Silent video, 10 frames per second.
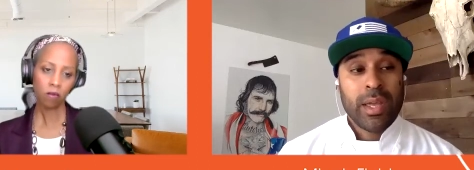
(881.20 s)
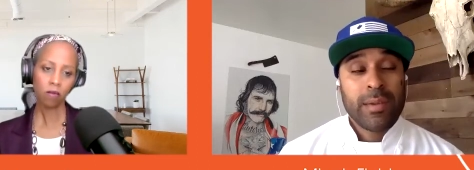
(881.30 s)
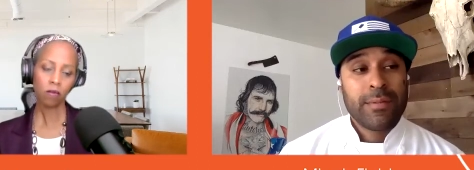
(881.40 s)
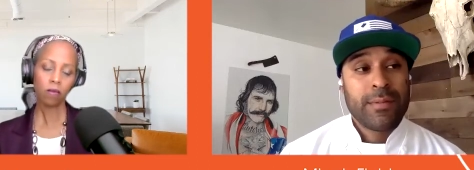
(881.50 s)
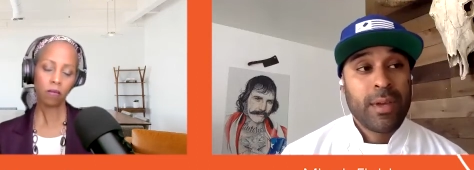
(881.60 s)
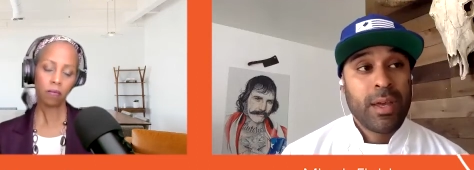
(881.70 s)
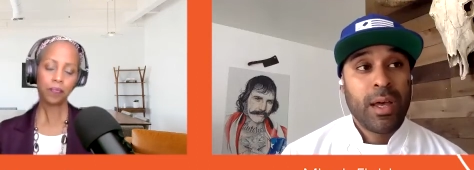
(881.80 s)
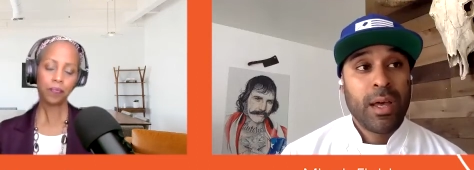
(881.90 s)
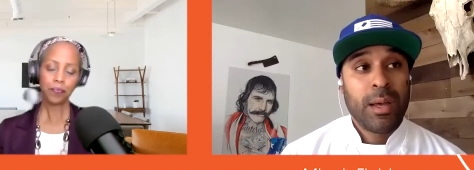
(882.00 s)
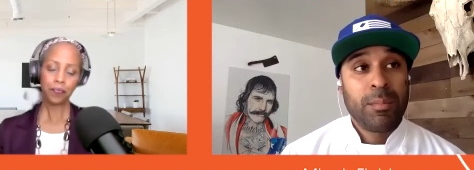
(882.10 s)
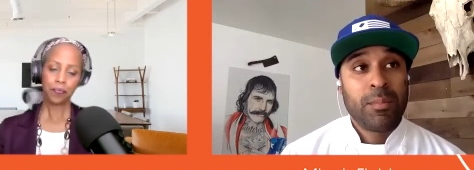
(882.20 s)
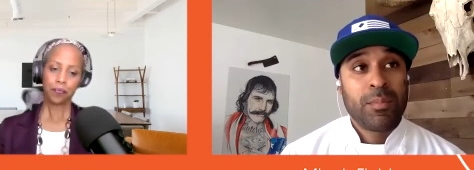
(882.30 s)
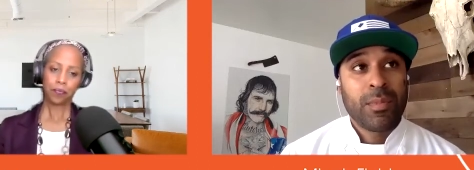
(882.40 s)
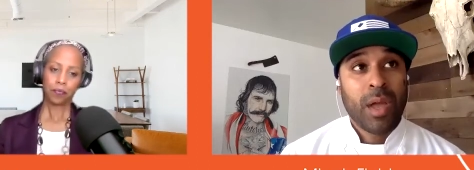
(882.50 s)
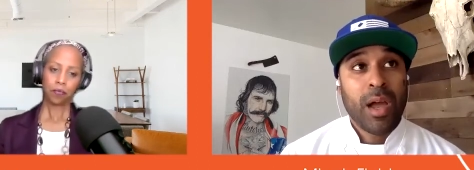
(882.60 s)
Speaker 1: life, um,
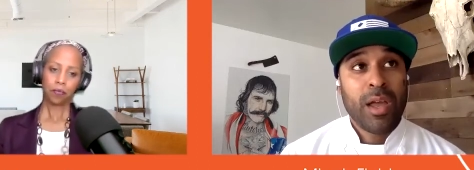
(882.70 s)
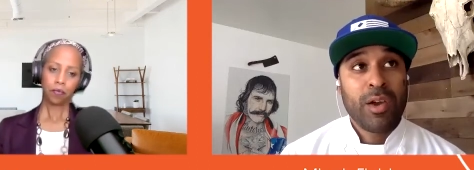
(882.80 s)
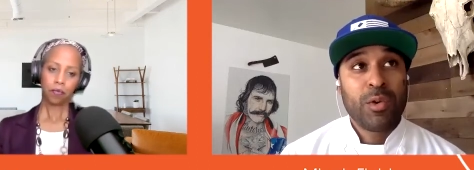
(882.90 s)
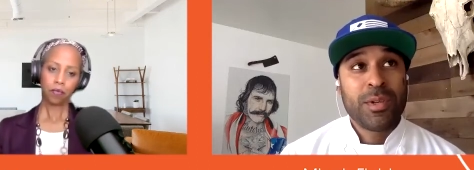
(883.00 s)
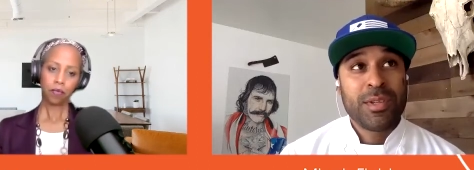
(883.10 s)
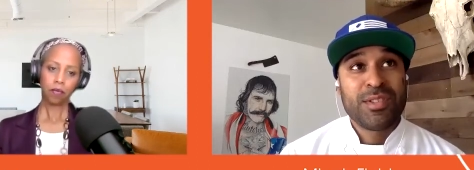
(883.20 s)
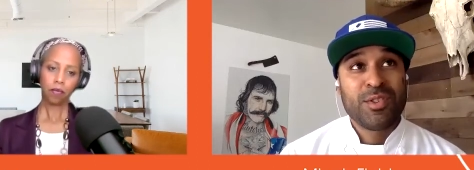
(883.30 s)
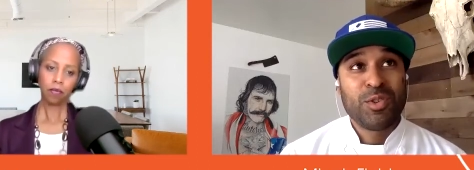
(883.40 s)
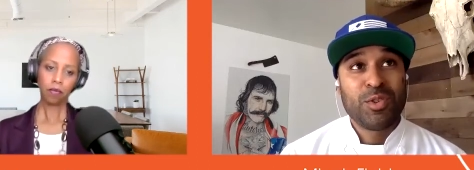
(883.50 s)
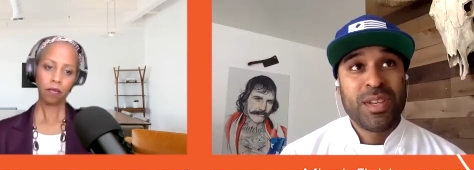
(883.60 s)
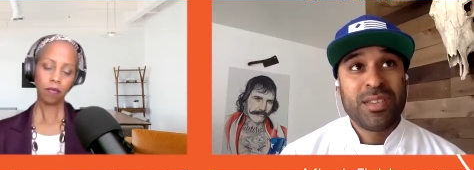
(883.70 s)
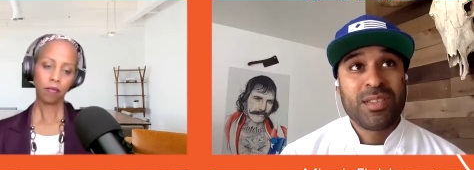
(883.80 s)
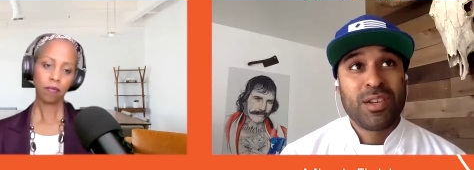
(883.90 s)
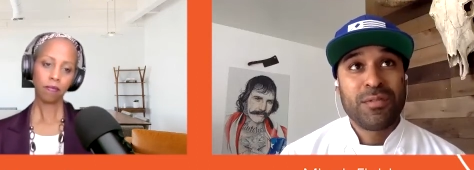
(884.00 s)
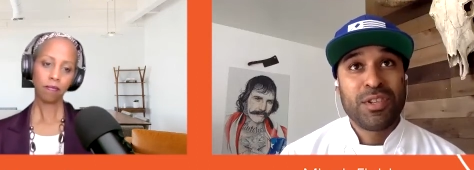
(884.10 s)
I always told
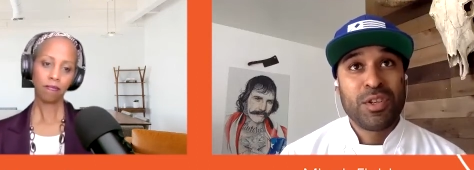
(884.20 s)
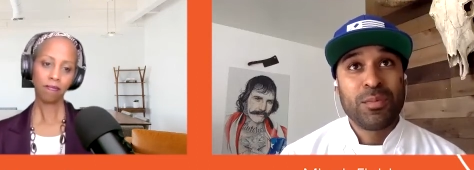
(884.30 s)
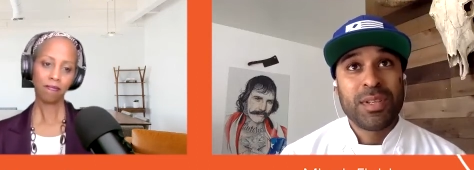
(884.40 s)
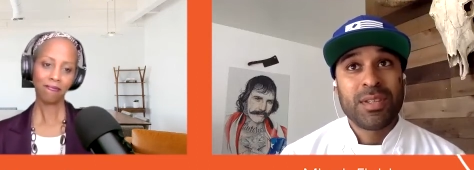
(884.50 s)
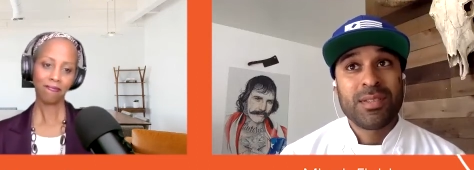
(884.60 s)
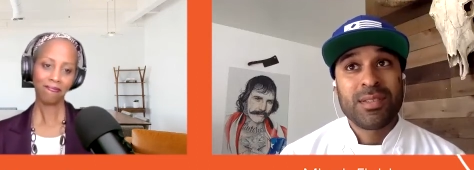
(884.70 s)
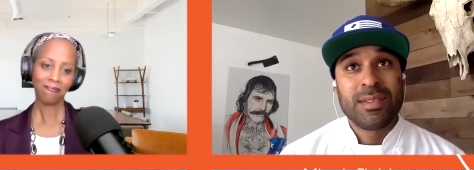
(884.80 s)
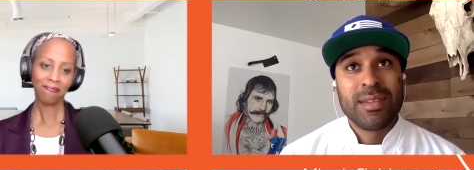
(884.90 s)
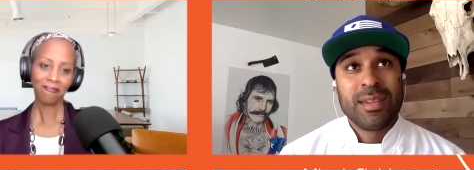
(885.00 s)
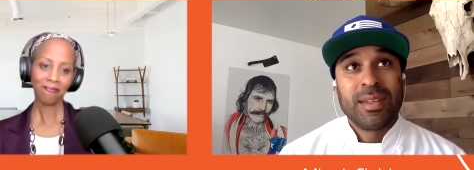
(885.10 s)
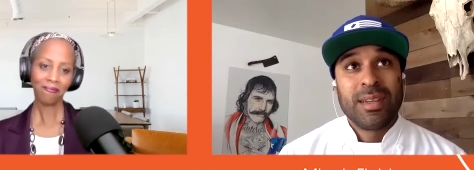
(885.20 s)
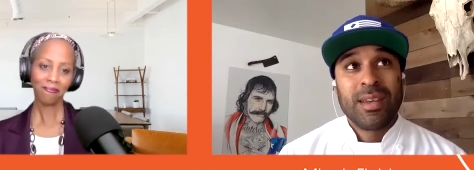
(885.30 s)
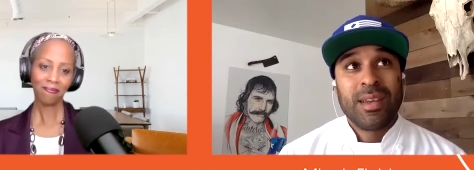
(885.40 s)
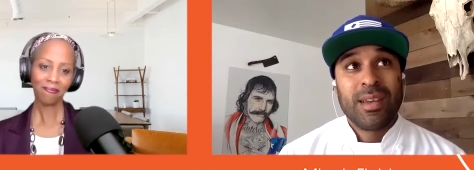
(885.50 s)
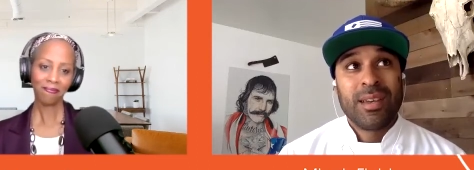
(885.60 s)
myself, you know, because
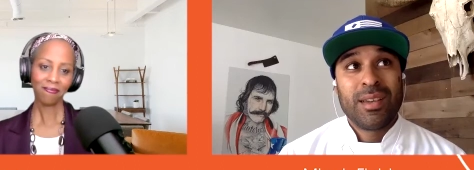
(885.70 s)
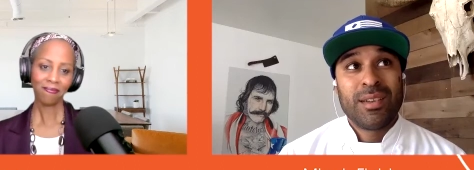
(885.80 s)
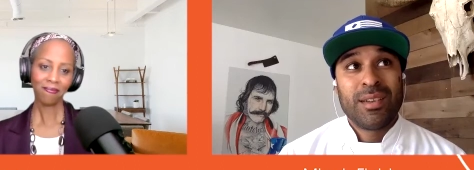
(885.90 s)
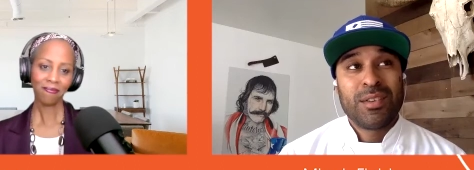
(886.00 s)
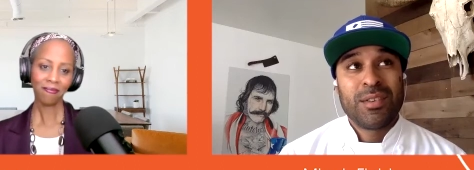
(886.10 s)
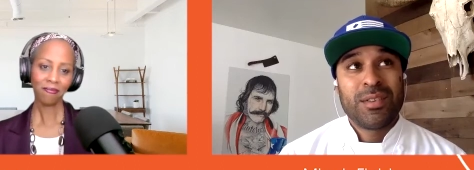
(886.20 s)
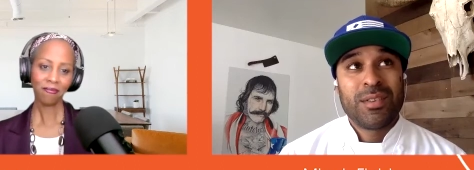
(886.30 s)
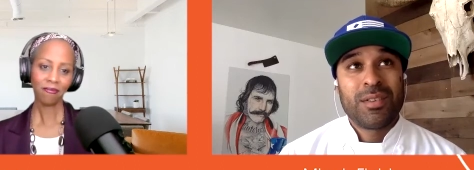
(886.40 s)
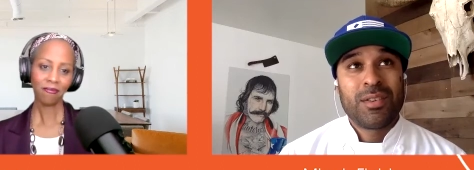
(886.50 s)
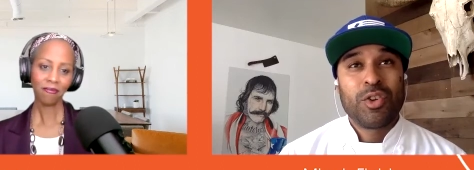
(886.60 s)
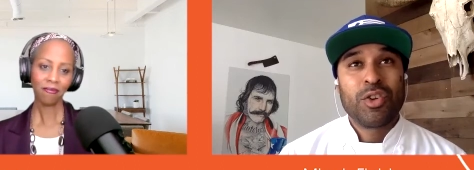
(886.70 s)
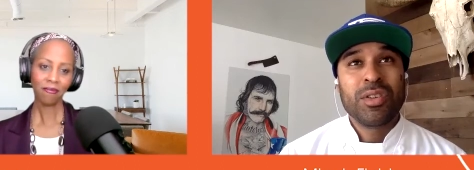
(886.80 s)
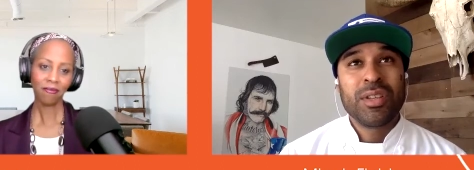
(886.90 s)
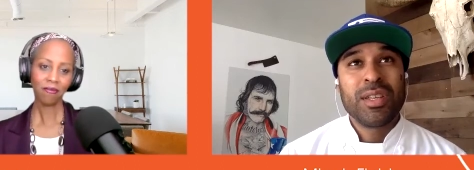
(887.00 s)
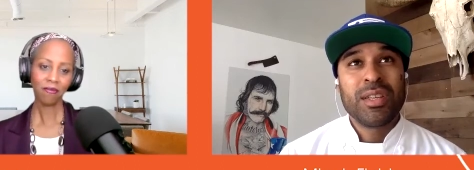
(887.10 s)
uh,
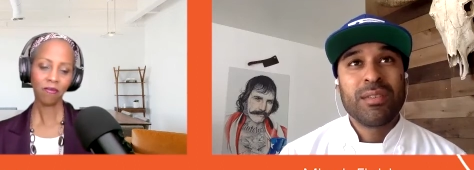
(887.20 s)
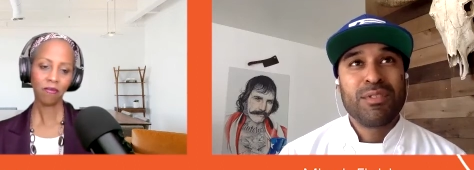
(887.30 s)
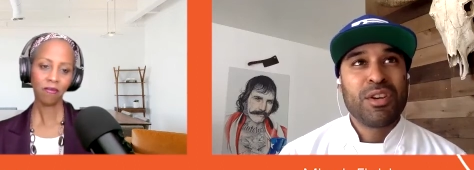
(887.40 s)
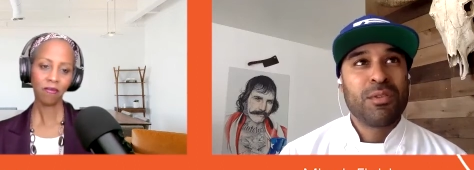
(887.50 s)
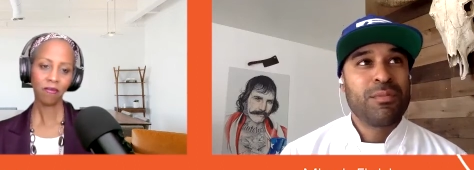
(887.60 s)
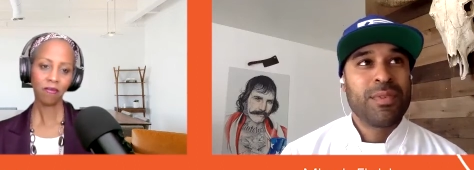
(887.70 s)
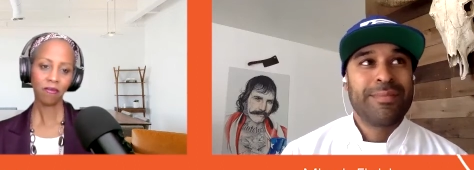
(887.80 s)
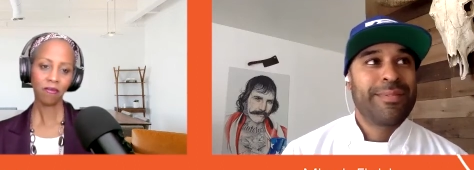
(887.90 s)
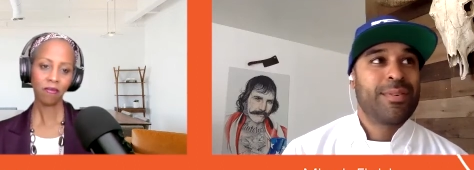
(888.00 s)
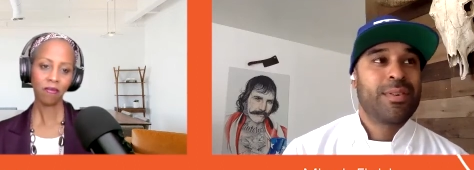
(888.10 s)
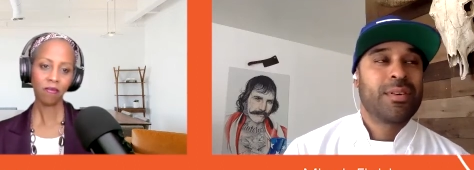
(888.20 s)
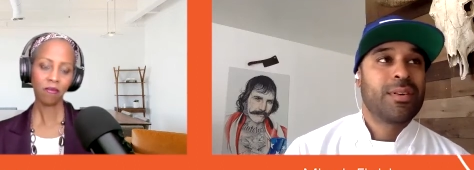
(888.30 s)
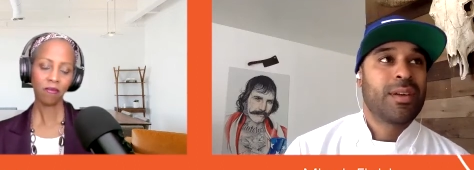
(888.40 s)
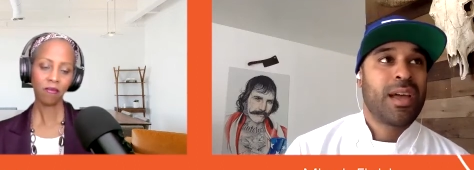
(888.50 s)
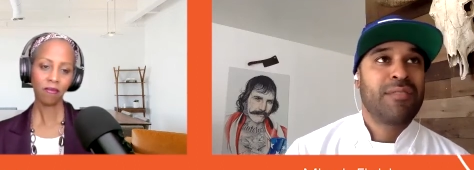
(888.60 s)
early, you know, it,
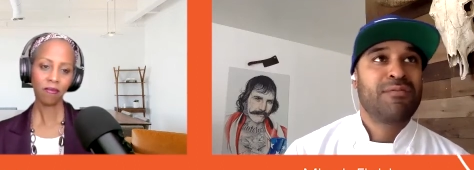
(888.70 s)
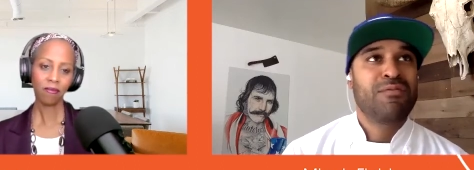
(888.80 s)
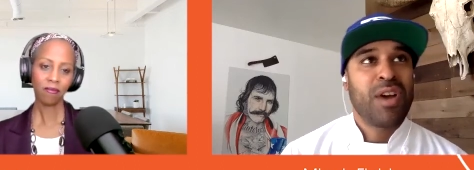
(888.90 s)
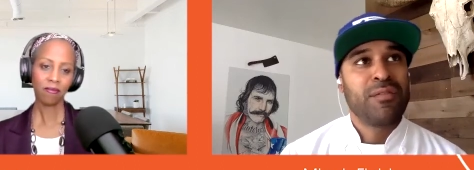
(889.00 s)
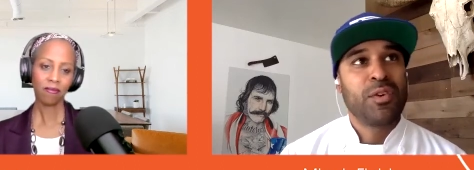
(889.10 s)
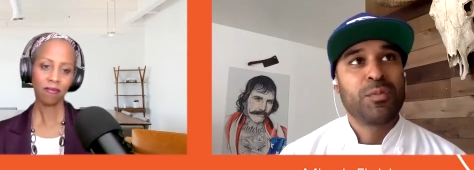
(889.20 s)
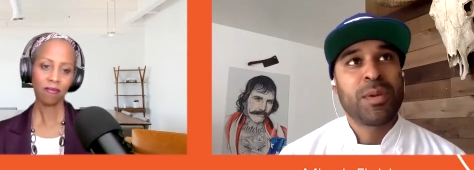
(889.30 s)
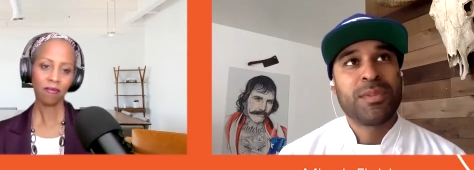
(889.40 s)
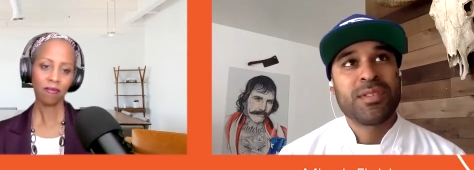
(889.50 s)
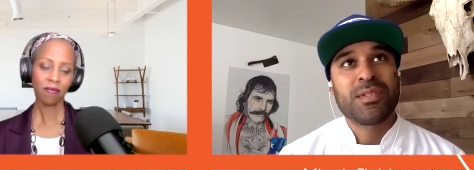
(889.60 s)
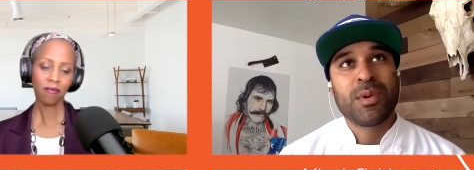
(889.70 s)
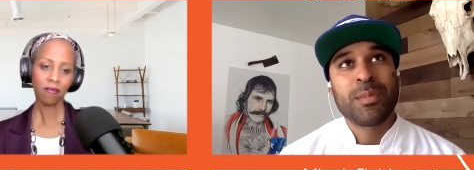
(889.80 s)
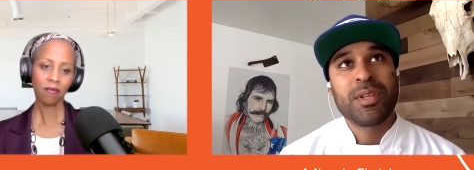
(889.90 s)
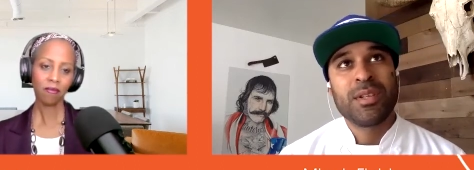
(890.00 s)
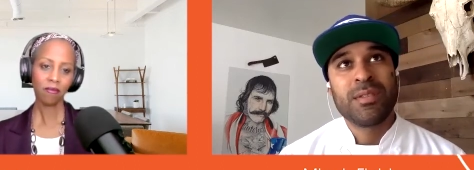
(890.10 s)
I've I've owned my business
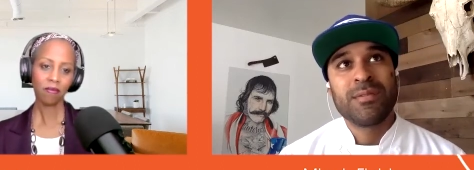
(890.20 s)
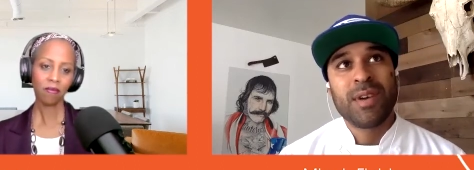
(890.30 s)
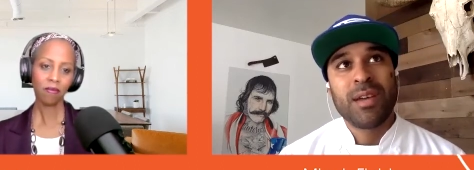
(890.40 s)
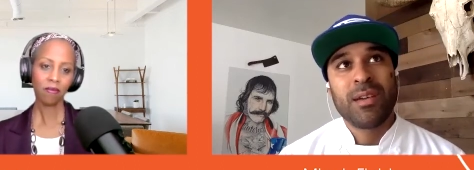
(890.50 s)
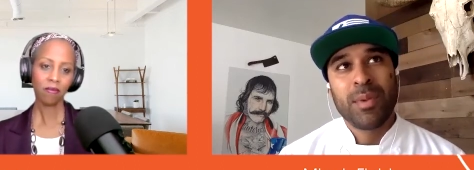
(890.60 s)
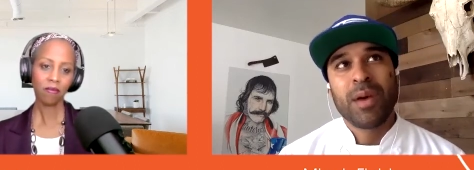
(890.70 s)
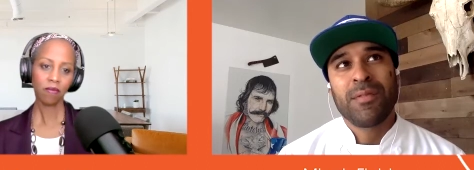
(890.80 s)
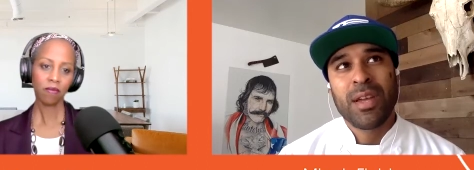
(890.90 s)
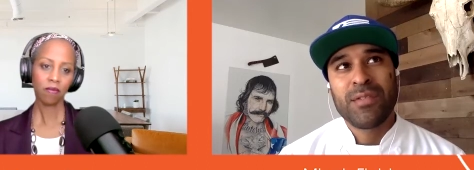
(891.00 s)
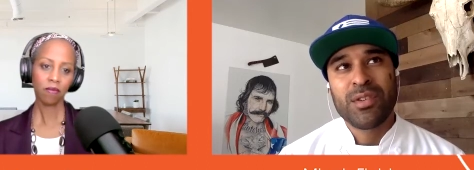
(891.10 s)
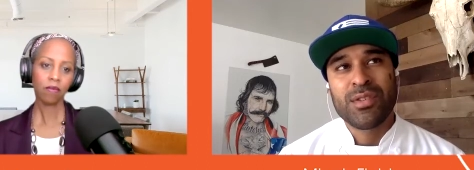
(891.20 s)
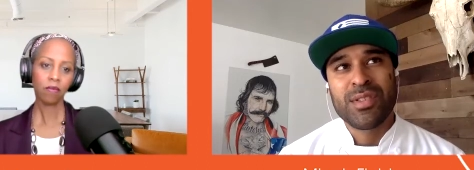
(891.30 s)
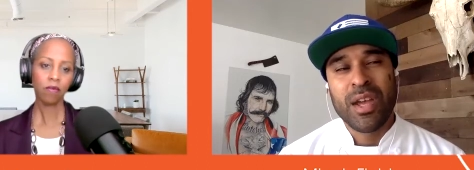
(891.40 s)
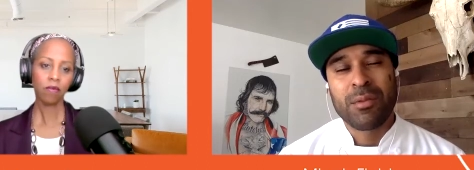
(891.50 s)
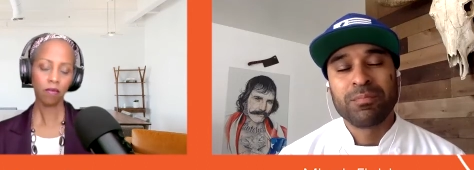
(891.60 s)
probably five, about five years
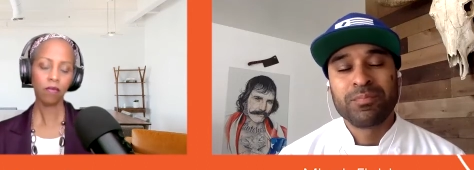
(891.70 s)
now,